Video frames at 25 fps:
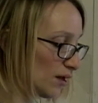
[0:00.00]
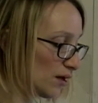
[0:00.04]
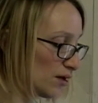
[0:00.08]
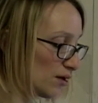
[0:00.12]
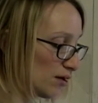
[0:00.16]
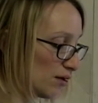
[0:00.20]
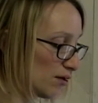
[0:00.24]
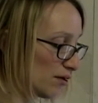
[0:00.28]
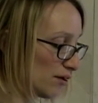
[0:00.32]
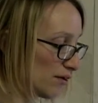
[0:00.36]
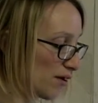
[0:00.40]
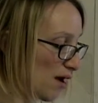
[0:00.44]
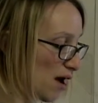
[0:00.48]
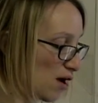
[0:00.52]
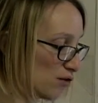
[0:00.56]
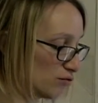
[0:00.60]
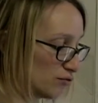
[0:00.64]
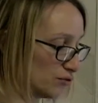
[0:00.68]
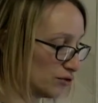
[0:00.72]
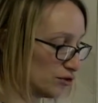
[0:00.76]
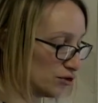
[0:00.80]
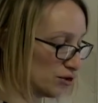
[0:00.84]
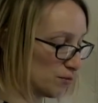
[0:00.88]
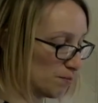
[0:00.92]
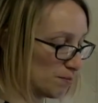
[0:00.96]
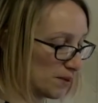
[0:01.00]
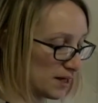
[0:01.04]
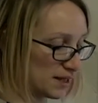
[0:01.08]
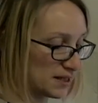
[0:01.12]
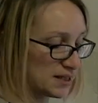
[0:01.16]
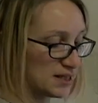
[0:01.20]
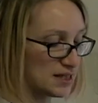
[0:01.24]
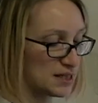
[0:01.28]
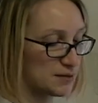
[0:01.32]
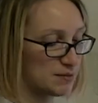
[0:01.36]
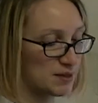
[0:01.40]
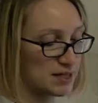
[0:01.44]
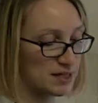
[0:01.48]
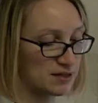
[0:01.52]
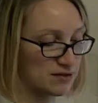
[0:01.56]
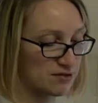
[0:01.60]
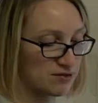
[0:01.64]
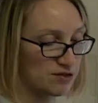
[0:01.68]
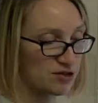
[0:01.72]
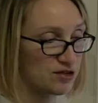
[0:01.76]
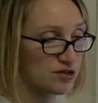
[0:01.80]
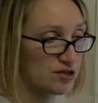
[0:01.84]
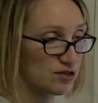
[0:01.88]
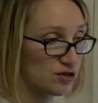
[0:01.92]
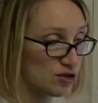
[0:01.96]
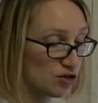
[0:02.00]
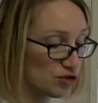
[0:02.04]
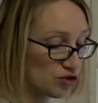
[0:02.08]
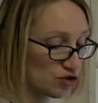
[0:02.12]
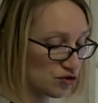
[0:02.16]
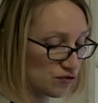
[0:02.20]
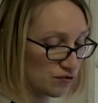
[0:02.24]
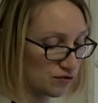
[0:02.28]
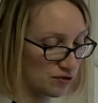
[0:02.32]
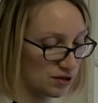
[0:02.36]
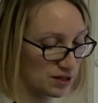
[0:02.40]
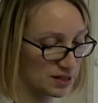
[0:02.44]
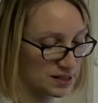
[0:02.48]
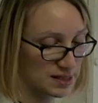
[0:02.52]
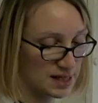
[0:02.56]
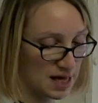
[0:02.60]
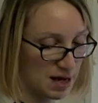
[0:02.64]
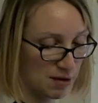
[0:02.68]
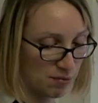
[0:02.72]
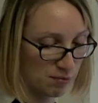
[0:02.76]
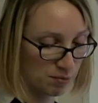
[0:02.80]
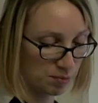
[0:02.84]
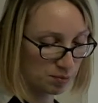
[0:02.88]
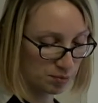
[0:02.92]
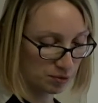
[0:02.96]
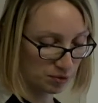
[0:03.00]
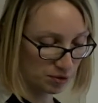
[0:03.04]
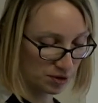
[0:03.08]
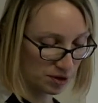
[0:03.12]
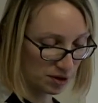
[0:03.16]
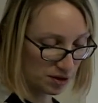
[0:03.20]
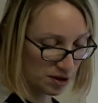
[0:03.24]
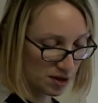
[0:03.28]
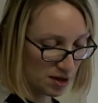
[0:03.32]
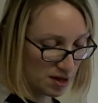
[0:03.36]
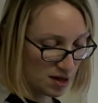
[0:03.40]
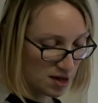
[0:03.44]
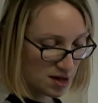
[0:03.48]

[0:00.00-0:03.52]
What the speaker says: around practice-based research, for example.